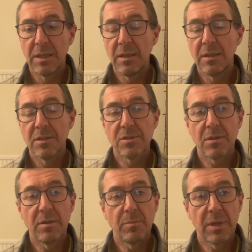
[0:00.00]
So
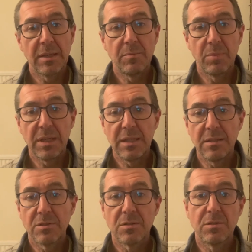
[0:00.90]
it might be
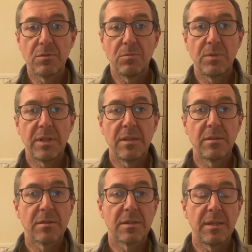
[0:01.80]
to do with
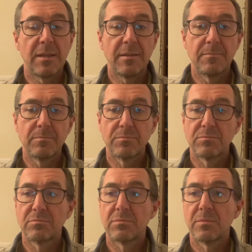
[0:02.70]

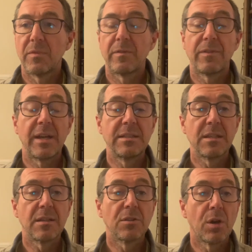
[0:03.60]

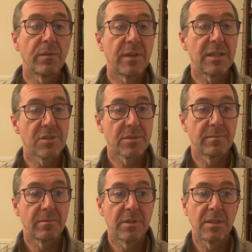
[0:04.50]
finding an office
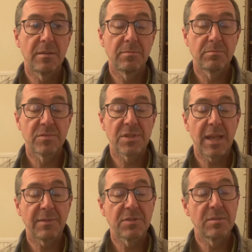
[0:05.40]
for the
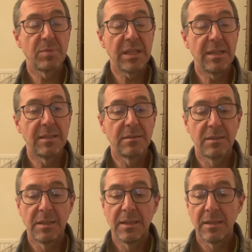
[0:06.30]
staff to be in,
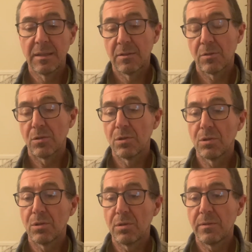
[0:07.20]

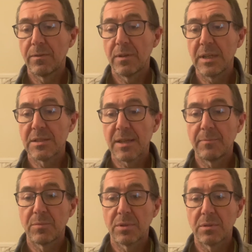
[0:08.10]
or for
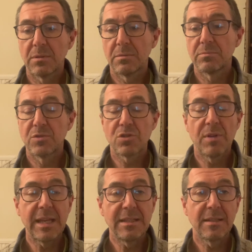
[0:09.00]
example,
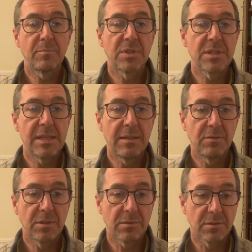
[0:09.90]
training
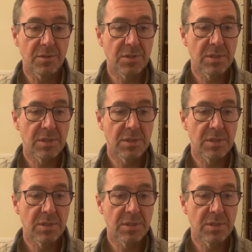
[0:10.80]
materials,